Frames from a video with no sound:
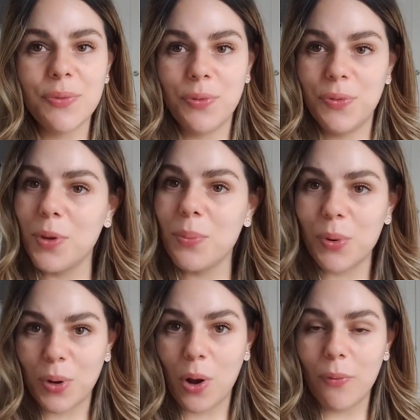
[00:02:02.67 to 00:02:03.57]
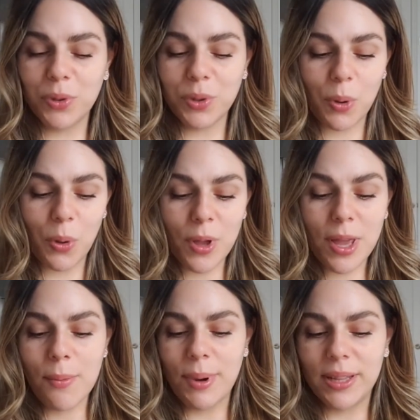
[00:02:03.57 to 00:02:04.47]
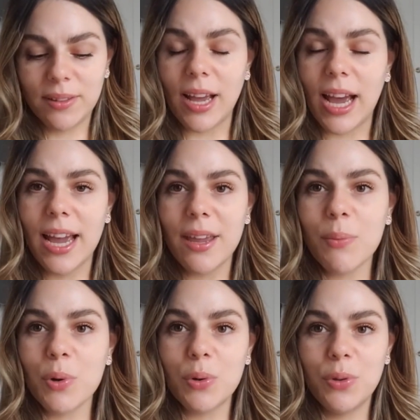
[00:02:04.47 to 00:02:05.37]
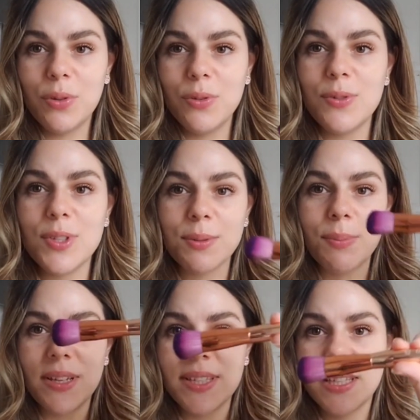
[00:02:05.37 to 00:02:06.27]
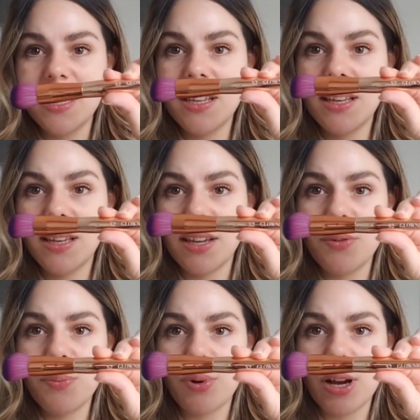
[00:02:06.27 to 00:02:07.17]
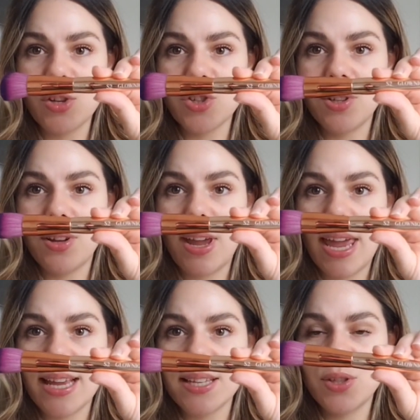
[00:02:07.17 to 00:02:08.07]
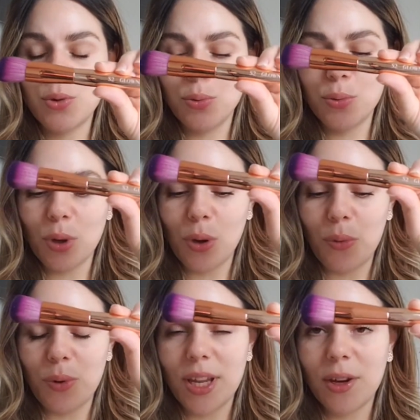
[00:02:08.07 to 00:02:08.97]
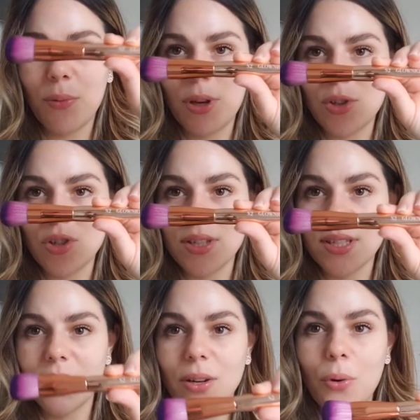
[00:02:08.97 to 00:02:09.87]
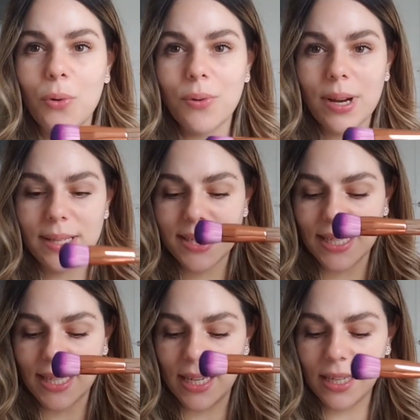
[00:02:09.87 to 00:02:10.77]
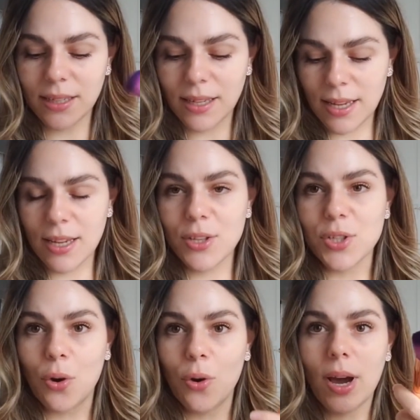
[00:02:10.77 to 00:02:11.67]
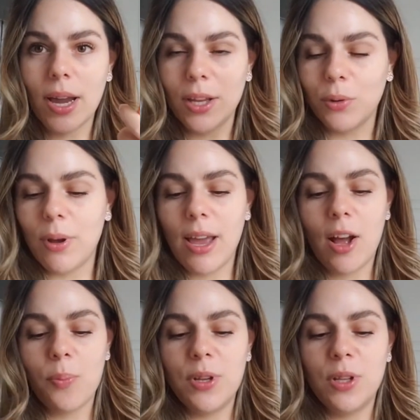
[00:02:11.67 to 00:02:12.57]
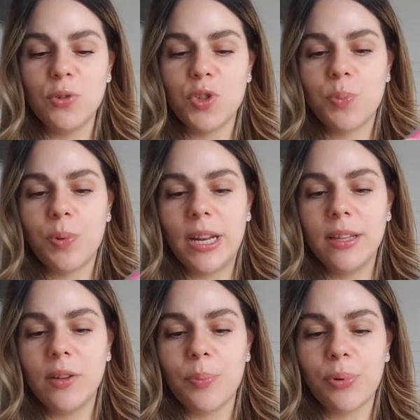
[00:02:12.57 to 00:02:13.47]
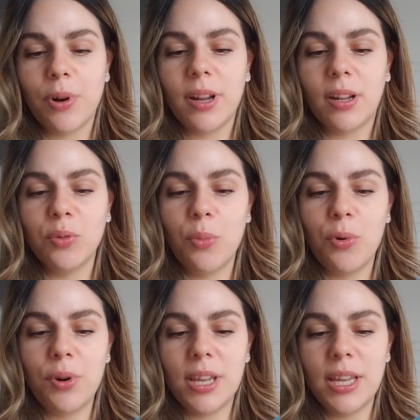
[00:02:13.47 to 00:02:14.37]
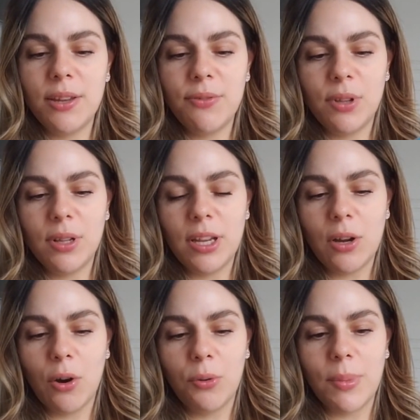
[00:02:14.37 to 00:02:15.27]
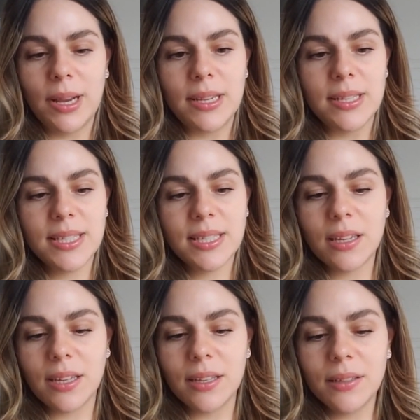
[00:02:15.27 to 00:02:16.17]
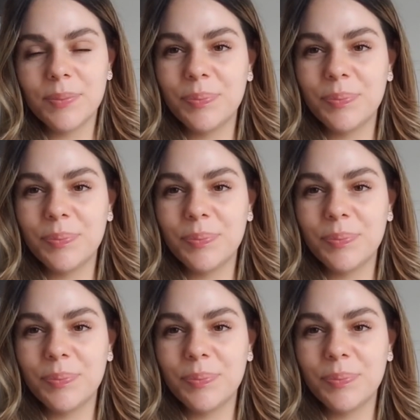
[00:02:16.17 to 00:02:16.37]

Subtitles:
you feel more comfortable, but I am going to use my skincare brush, the S2 Glownique, which is the Aura Skin. So it will help me to spread the product more evenly on my skin.